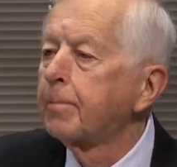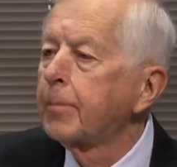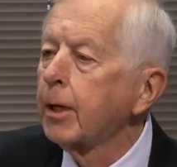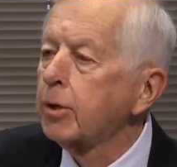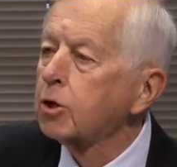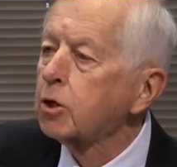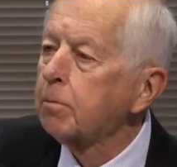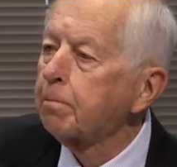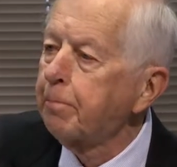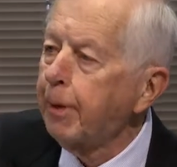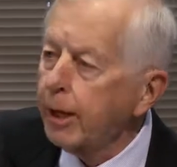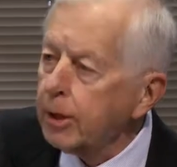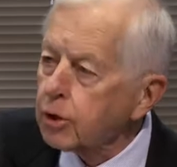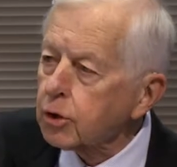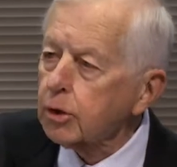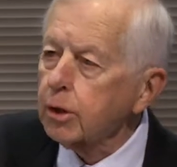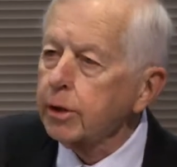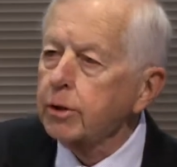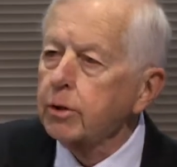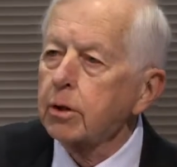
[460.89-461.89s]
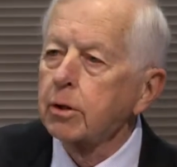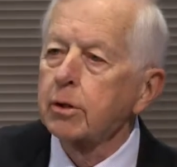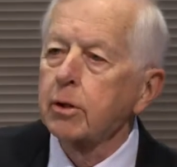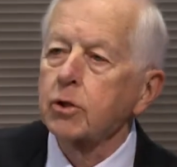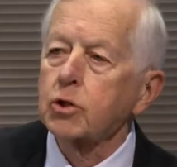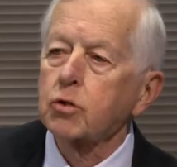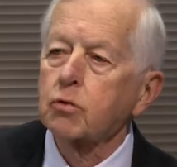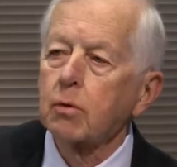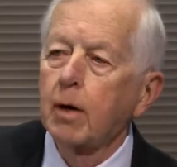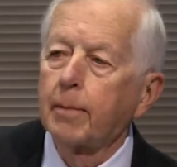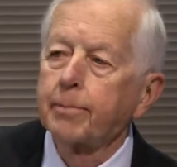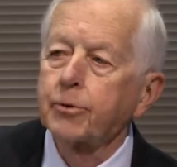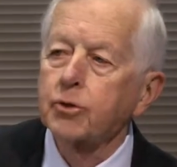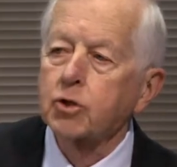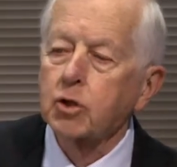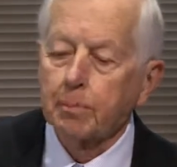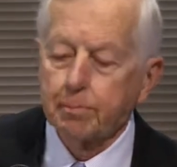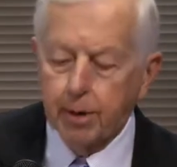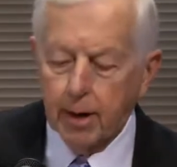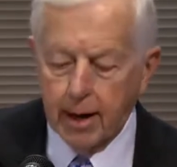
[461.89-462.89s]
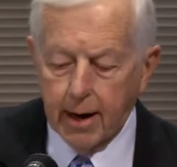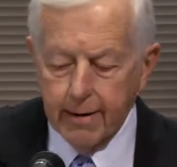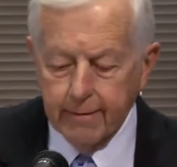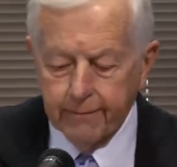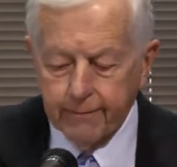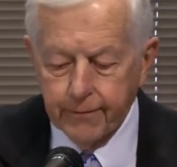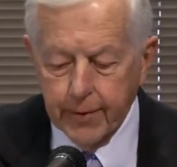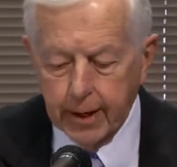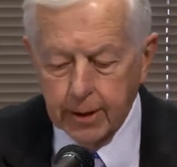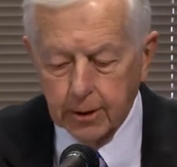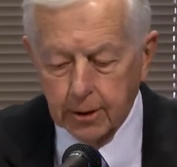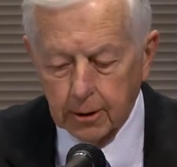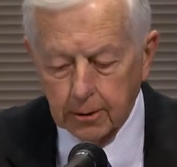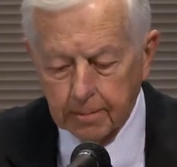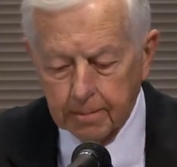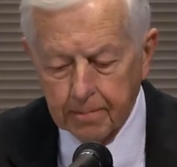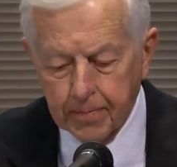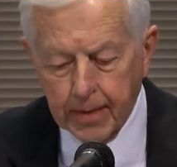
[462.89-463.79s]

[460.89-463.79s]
especially to disrupt the supply of fentanyl.